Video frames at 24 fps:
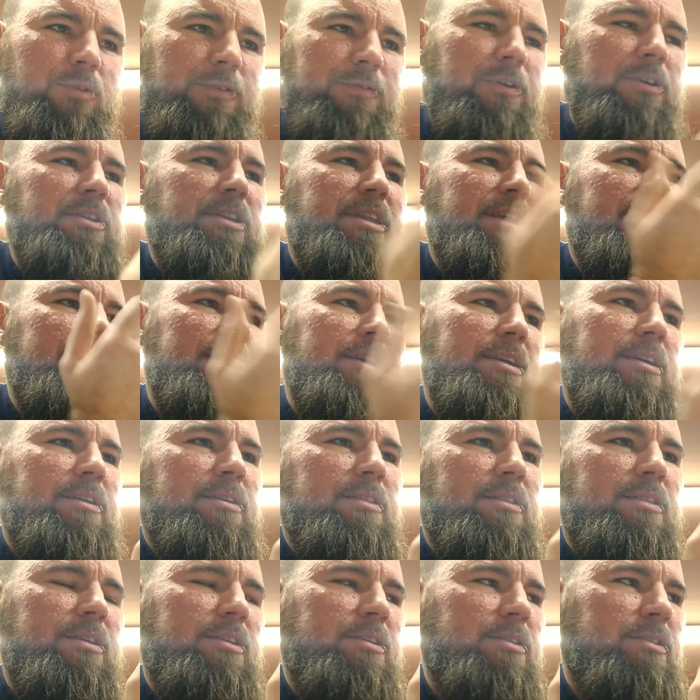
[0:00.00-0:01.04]
idea,
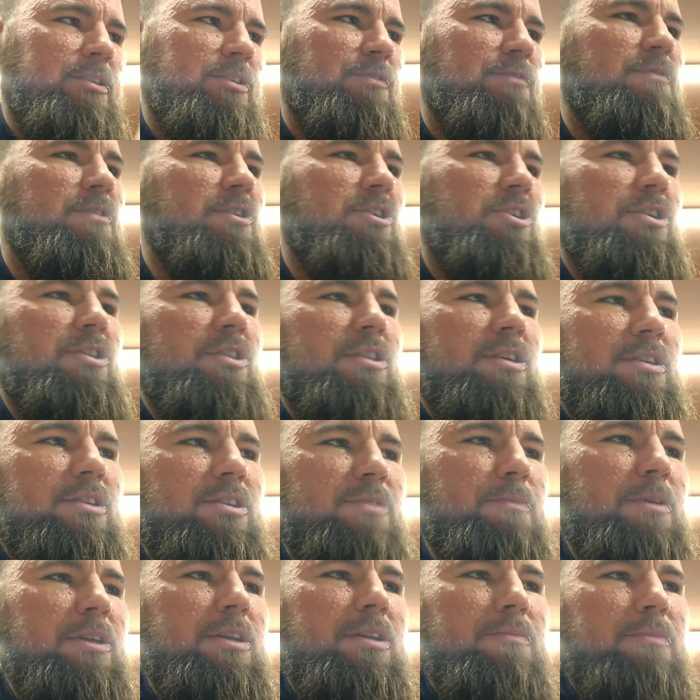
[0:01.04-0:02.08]
this vision that's
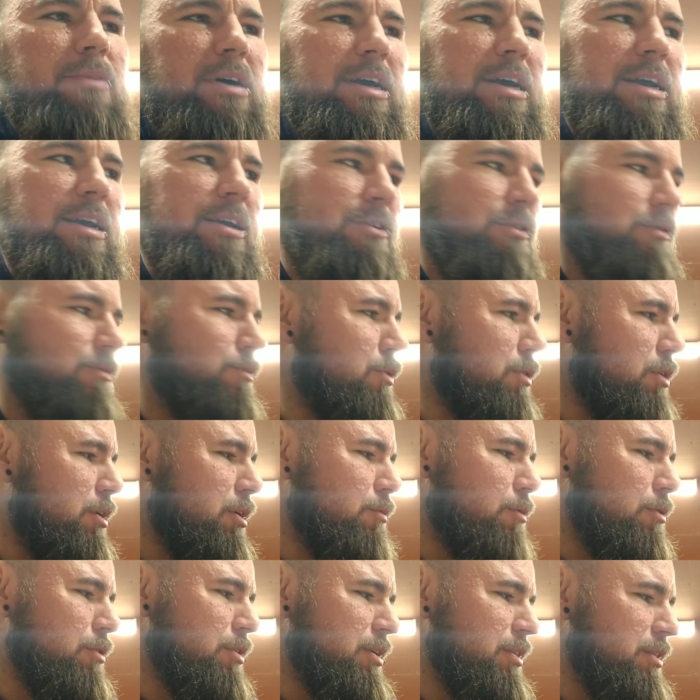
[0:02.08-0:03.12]
been in my head of what I
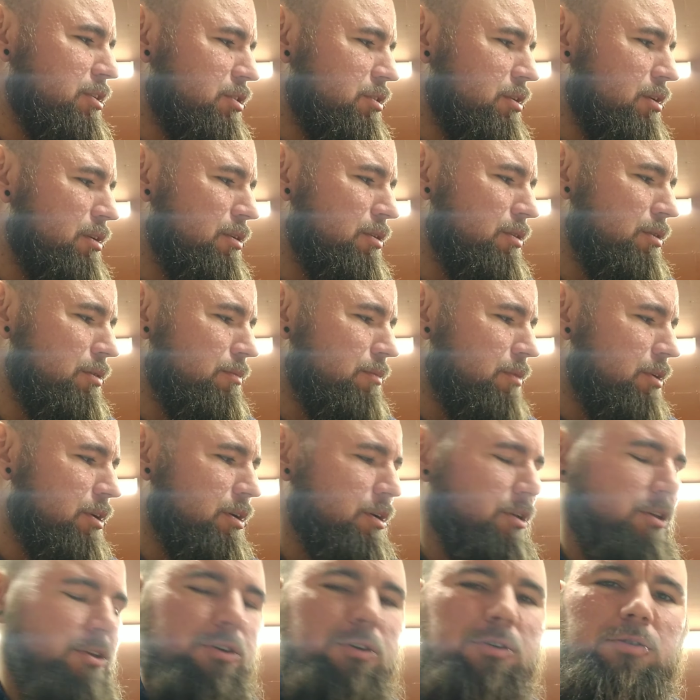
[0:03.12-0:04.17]
wanted this to look
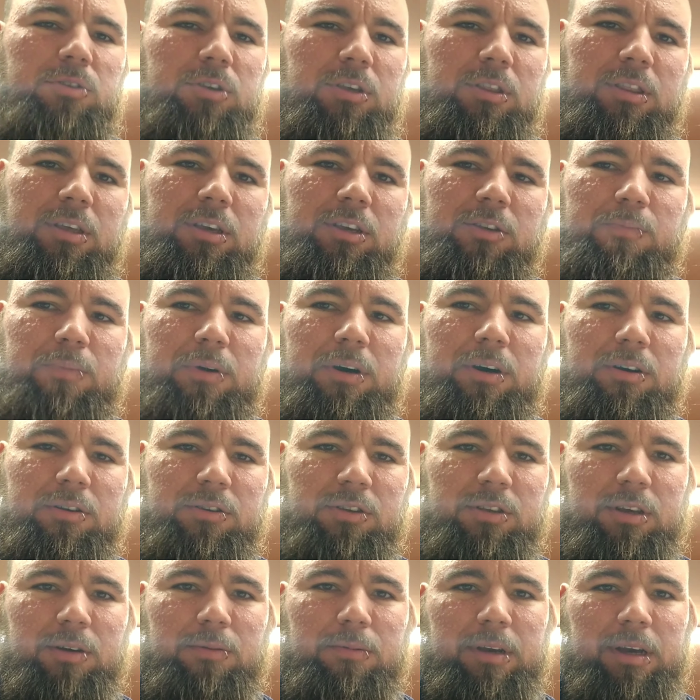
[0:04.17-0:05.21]
like using these parts
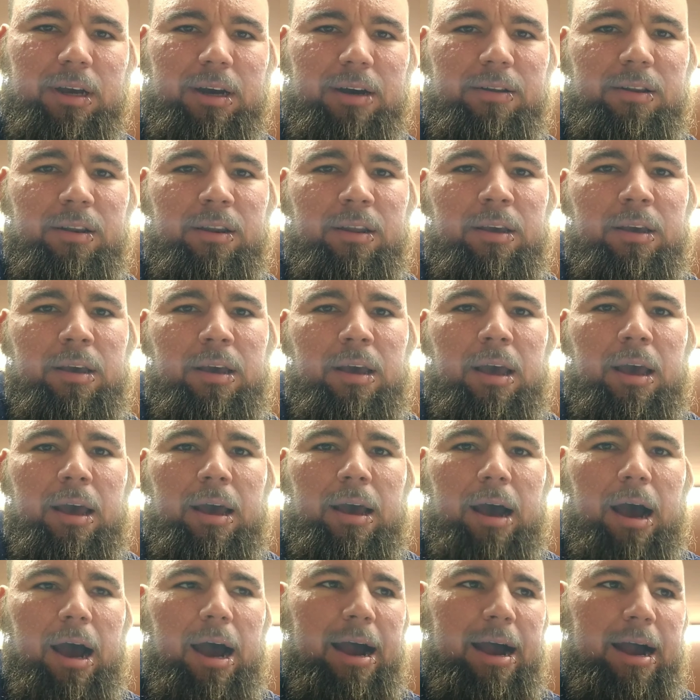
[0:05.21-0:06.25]
that we had,
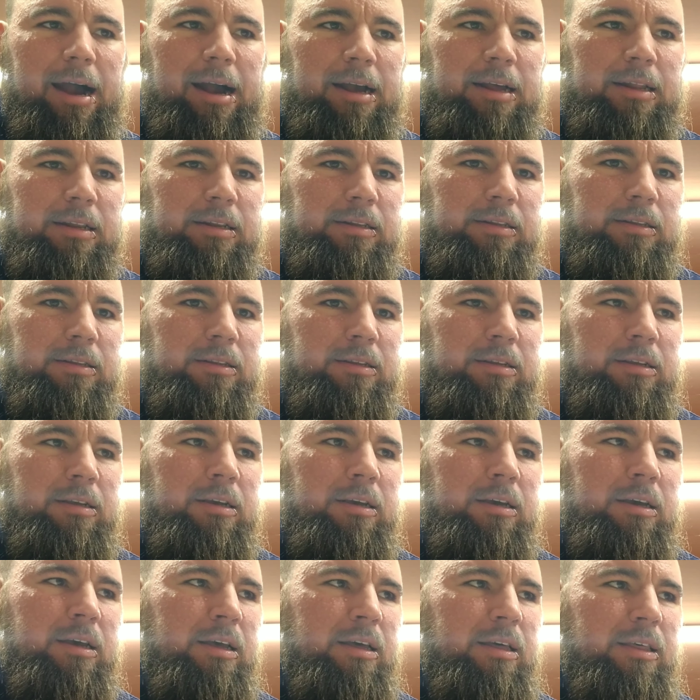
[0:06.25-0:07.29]
and
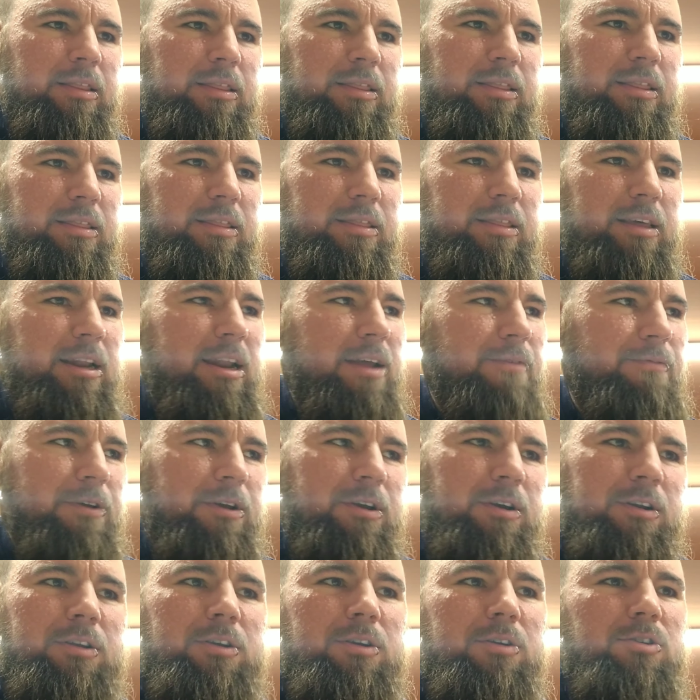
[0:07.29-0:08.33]
they're never
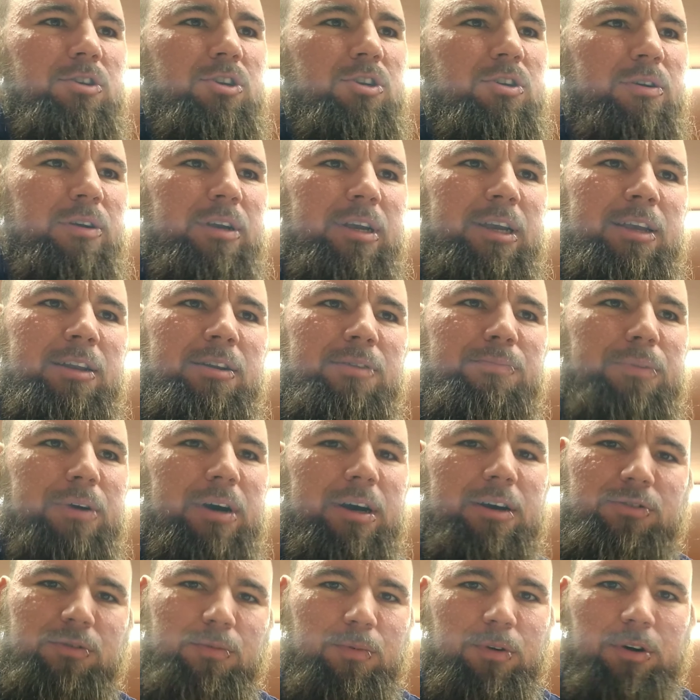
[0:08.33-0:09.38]
going to go straight in, but
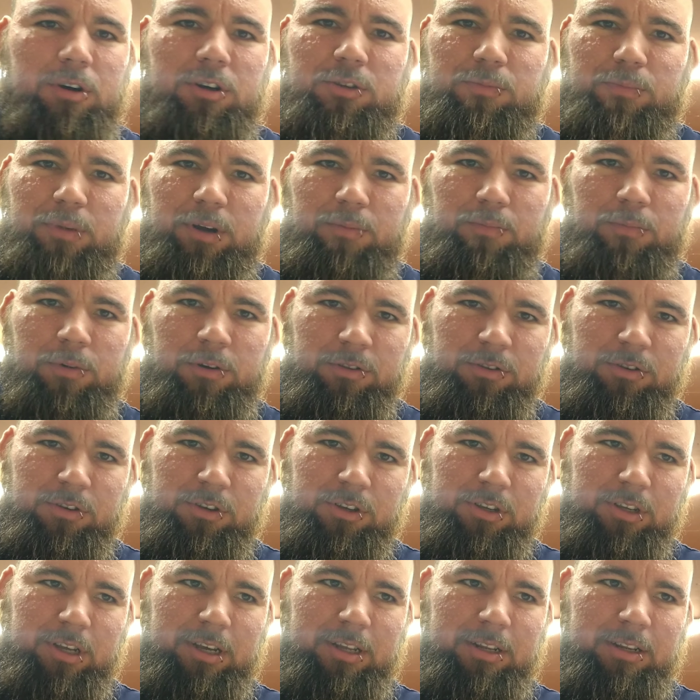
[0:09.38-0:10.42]
as a wise man once
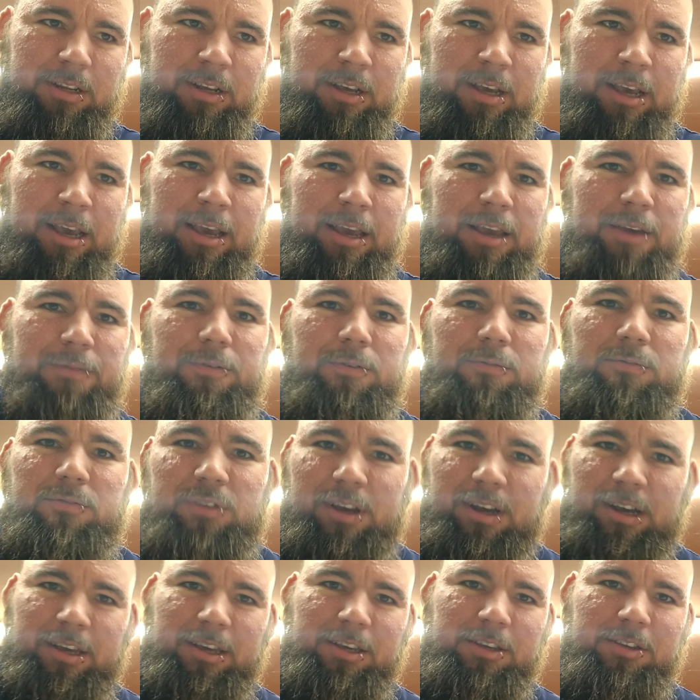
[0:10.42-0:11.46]
said, if it was
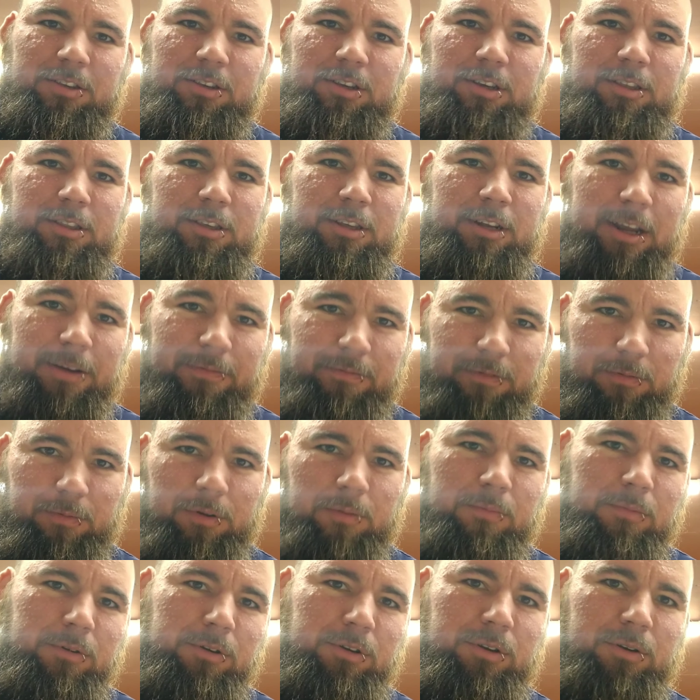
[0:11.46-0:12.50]
that easy, then
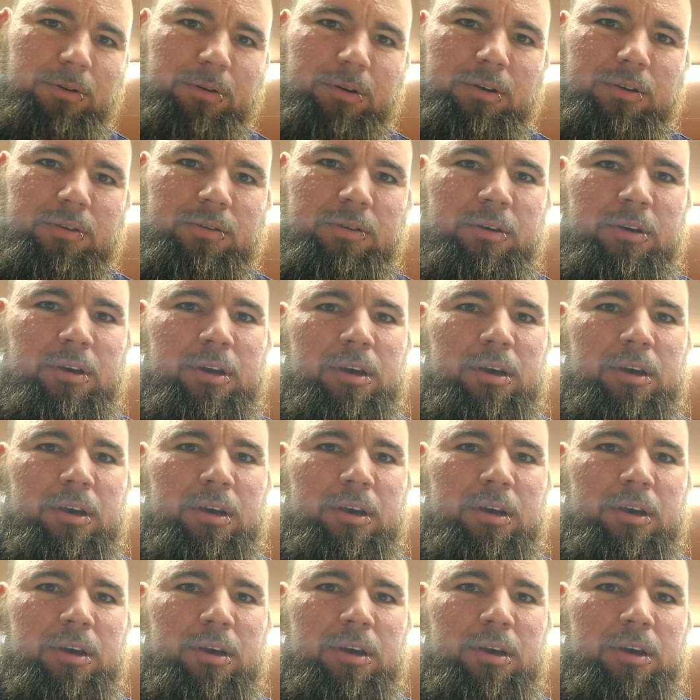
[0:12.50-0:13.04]
everyone would do it.